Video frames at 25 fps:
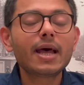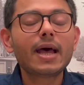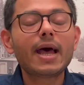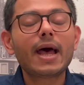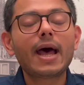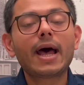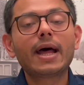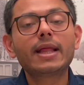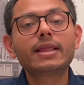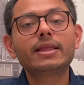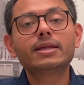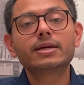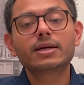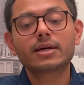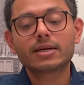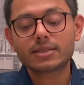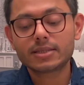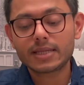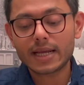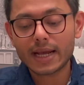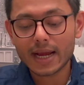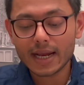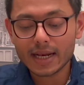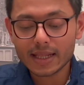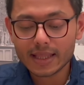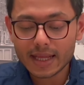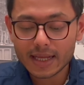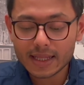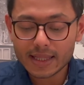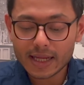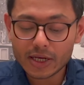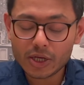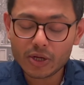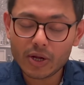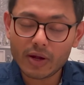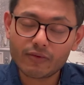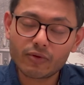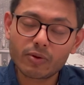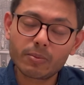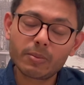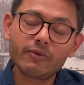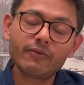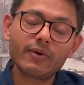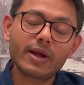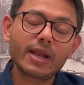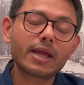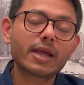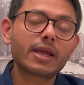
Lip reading: And the second thing that you have to be very